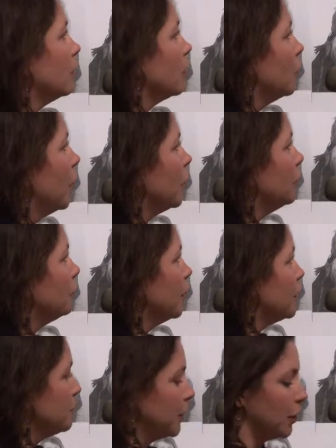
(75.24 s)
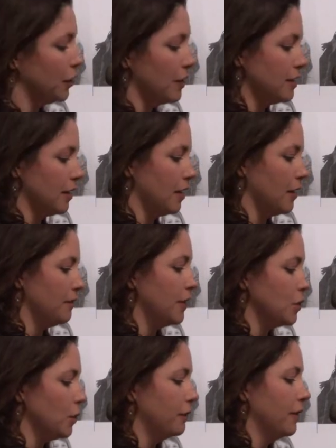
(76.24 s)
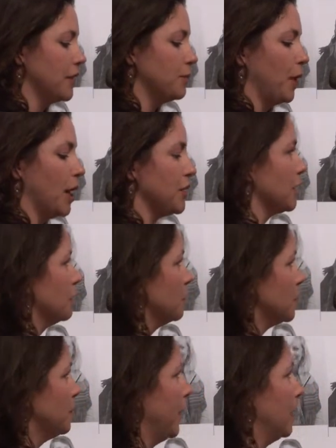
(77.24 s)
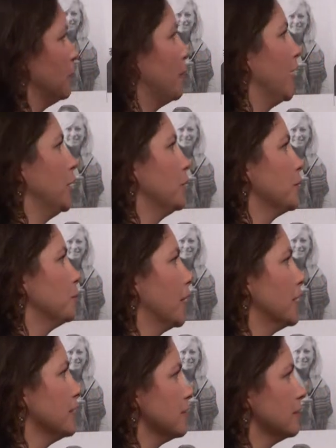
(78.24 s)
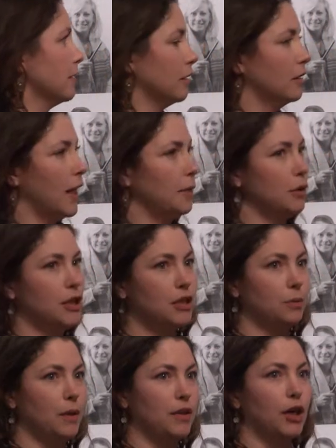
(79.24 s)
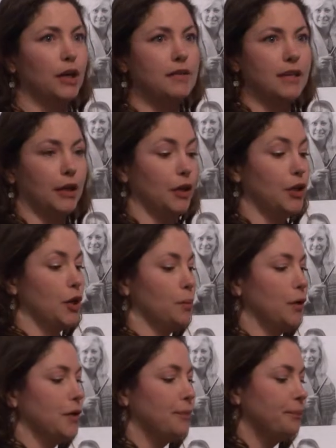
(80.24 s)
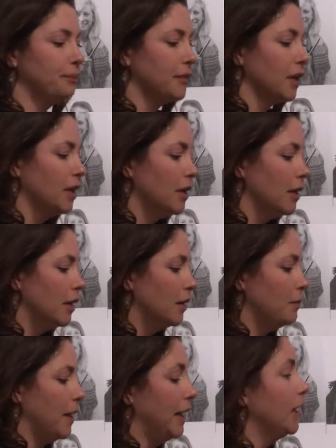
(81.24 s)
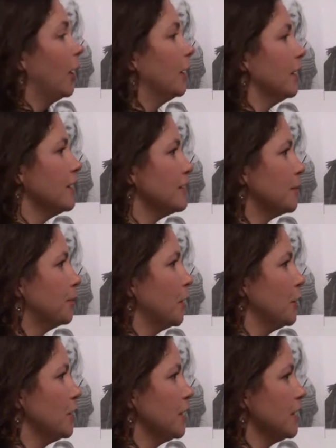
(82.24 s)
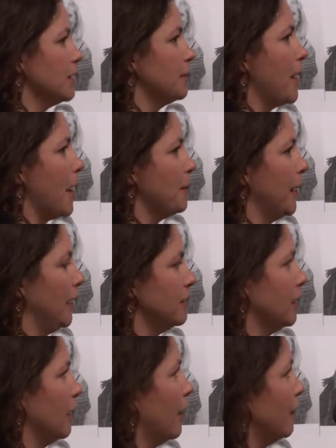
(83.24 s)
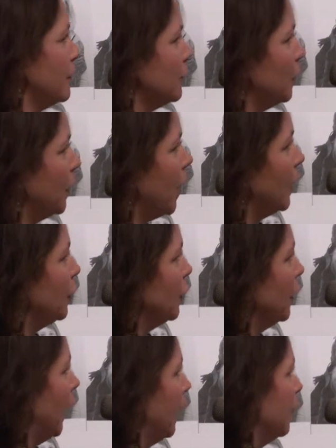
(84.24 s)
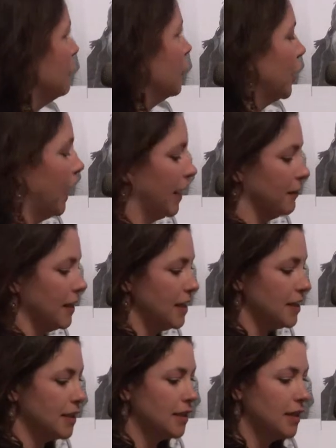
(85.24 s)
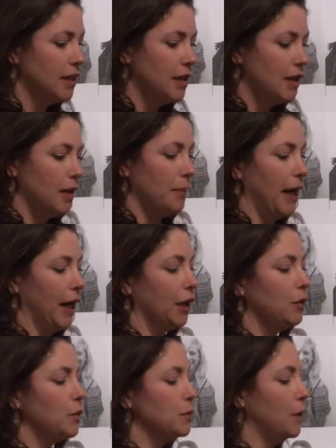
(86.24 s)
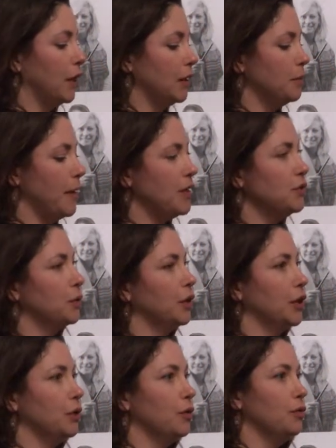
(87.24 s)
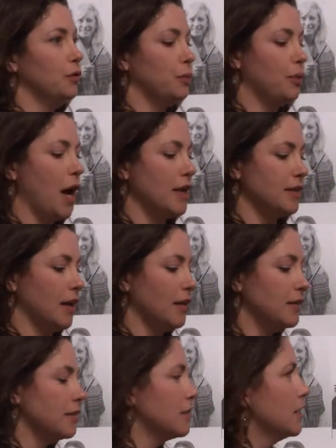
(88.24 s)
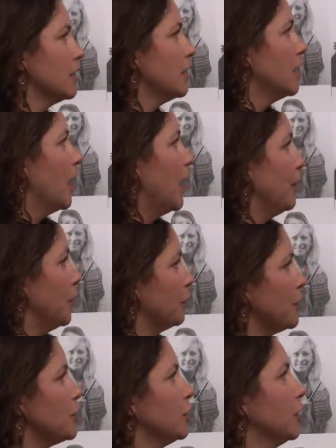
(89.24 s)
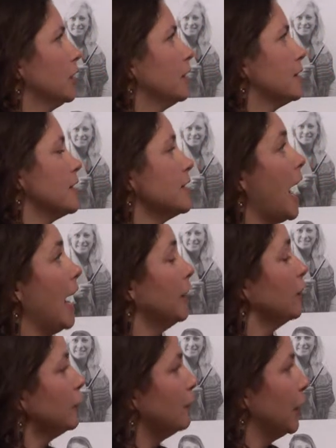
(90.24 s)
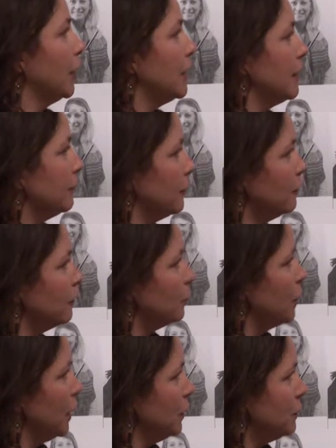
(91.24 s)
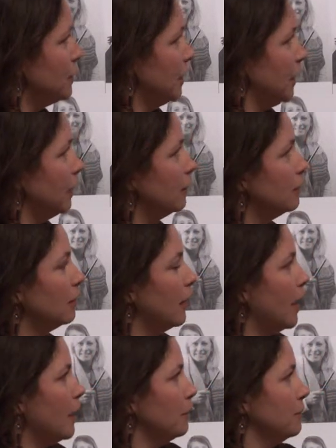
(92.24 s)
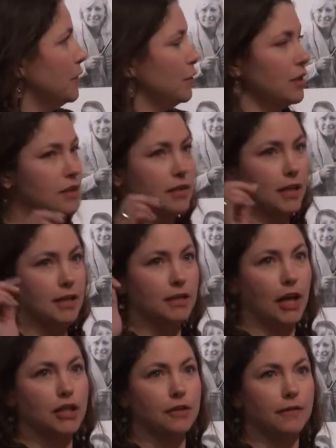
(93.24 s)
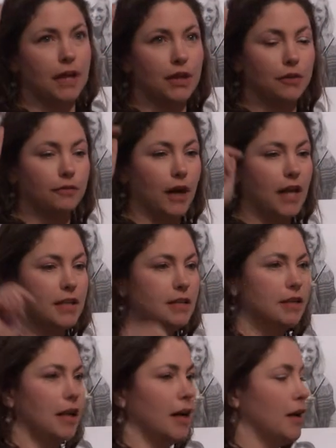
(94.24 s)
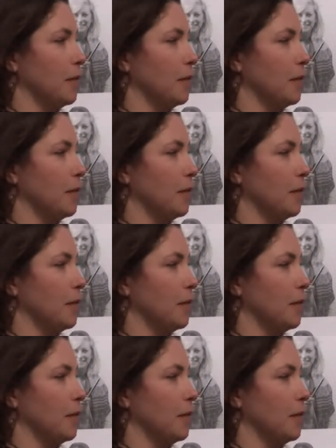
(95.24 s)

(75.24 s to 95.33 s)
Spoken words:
The Quantum Bridge mural is a visual for this project and was painted by youth apprentices in collaboration with artist Aaron Noble. Many artists approached us about painting on this 180-foot canvas, but Aaron was willing to mentor youth through the process. And the original design looked very different from what you see. You can see a sketch of it in the front.